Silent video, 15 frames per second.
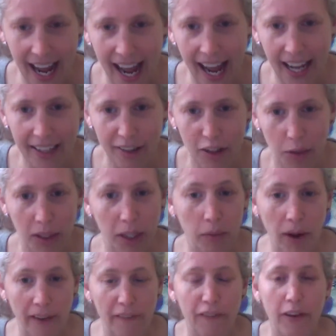And so he
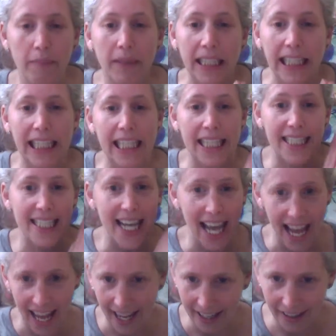went from needing
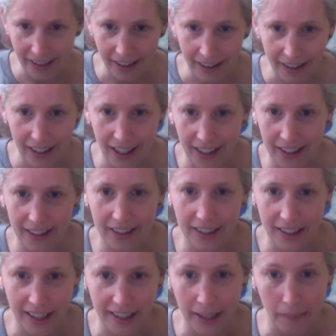10
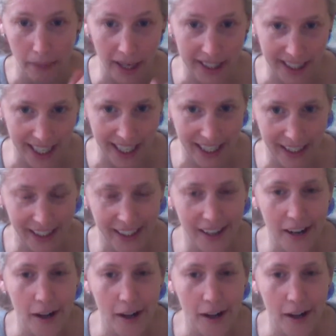Sunday, Monday,